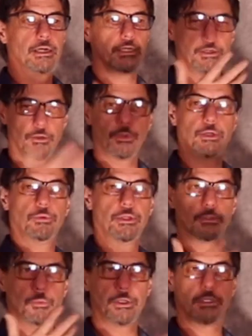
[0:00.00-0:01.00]

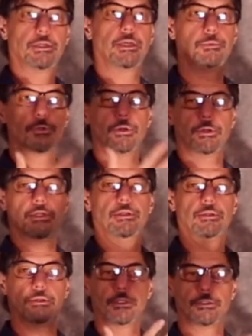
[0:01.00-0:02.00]
we can keep
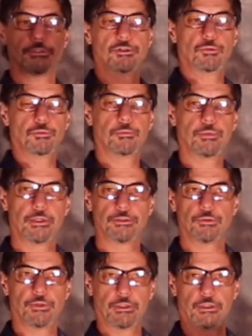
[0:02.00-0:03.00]
cooking the soup, but
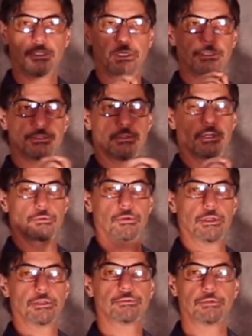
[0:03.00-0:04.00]
it's only going to taste right
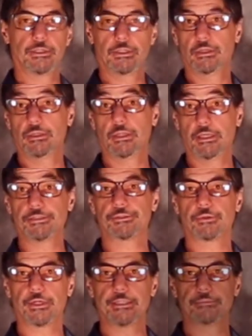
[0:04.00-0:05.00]
when it's ready to
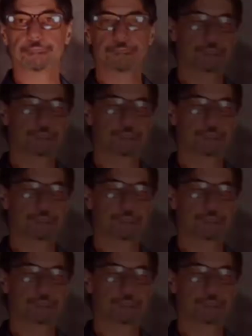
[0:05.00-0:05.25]
taste right.